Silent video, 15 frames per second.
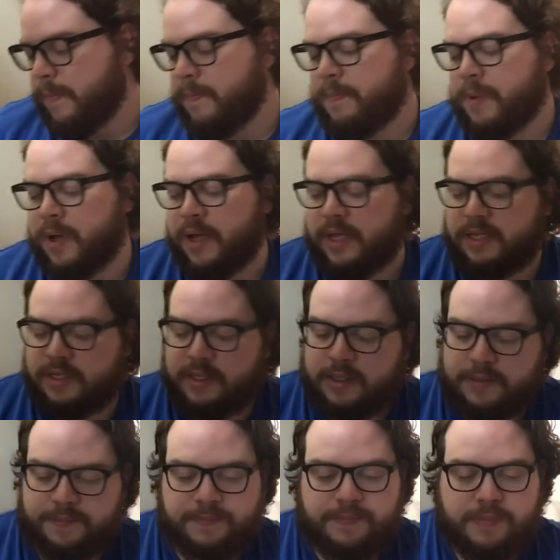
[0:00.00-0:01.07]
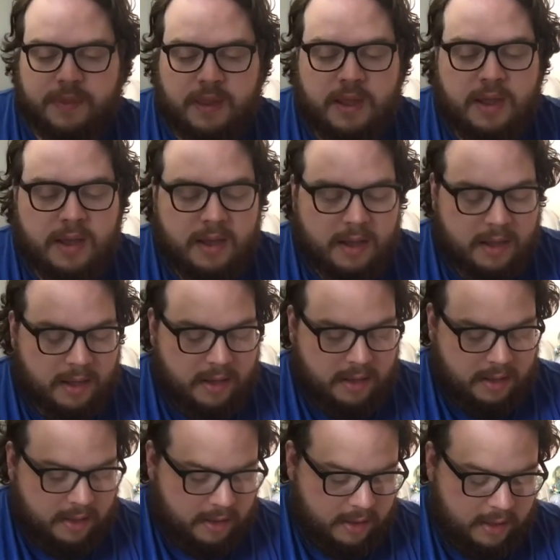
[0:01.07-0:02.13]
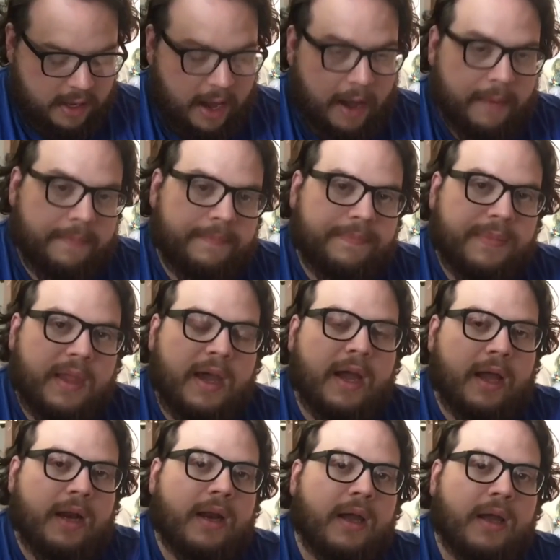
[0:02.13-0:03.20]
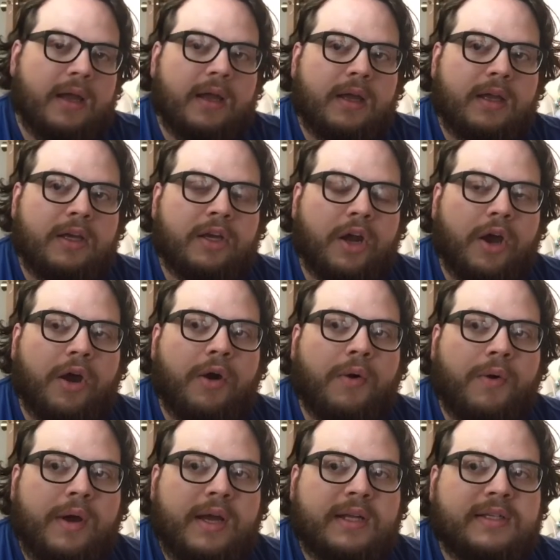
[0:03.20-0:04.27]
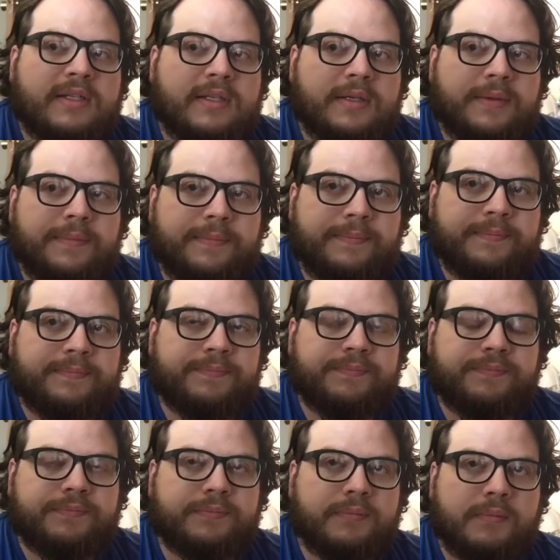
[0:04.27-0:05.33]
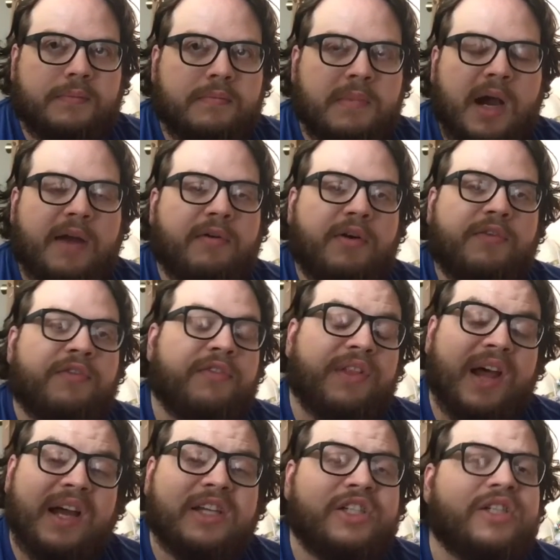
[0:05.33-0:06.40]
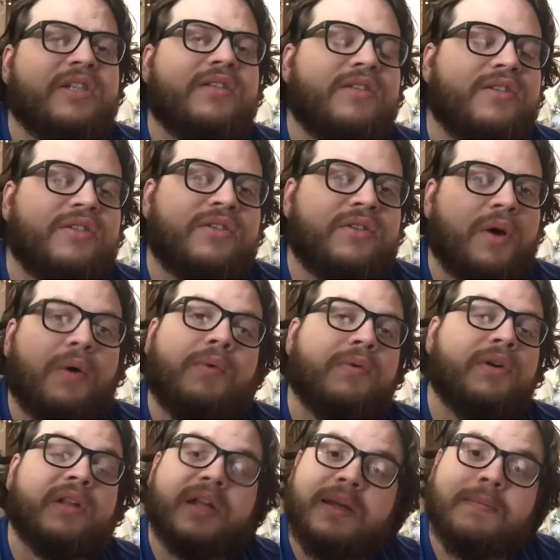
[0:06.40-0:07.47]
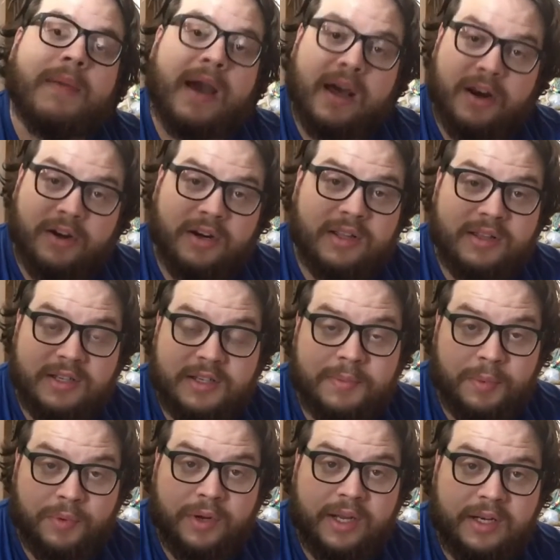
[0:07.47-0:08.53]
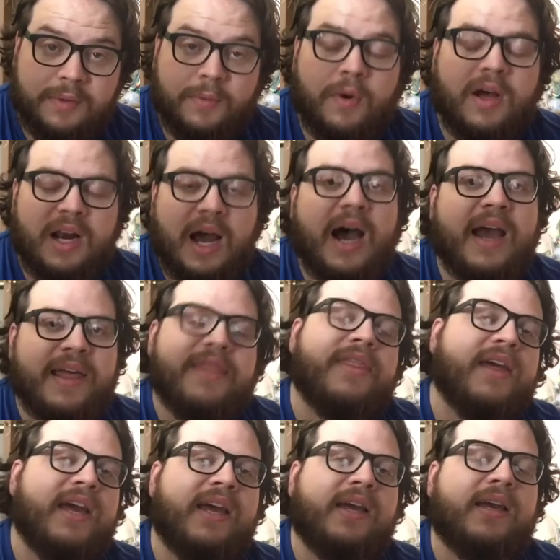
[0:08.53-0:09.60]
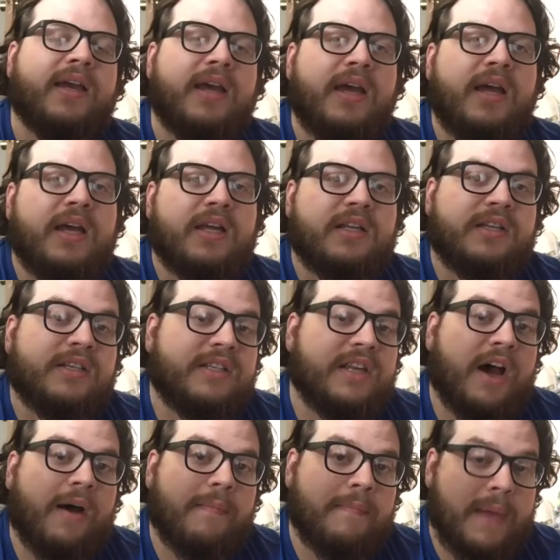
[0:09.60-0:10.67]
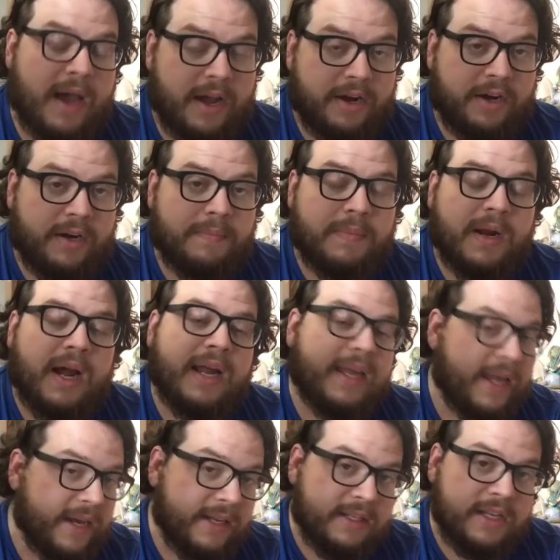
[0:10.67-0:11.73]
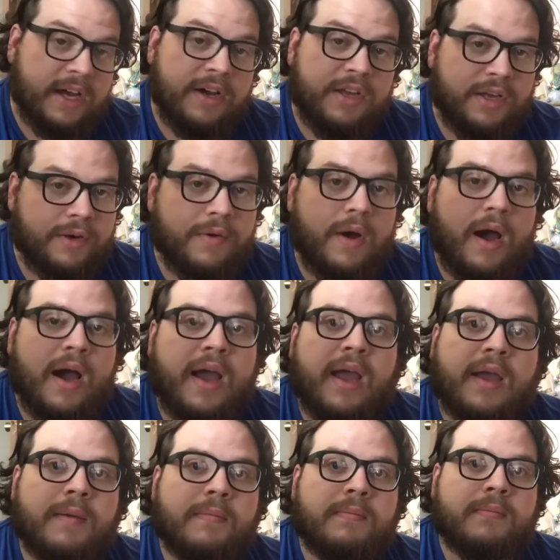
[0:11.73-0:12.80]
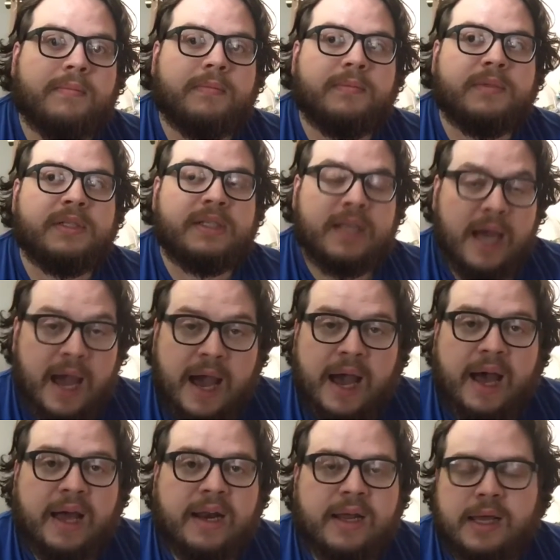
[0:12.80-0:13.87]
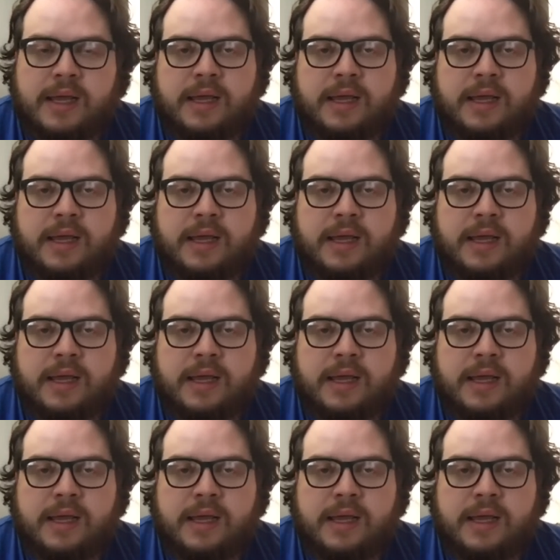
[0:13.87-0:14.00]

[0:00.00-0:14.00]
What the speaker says: But, yeah. And, it's my reflections don't really matter at this point. What I think does not matter. But I can tell you I am sad,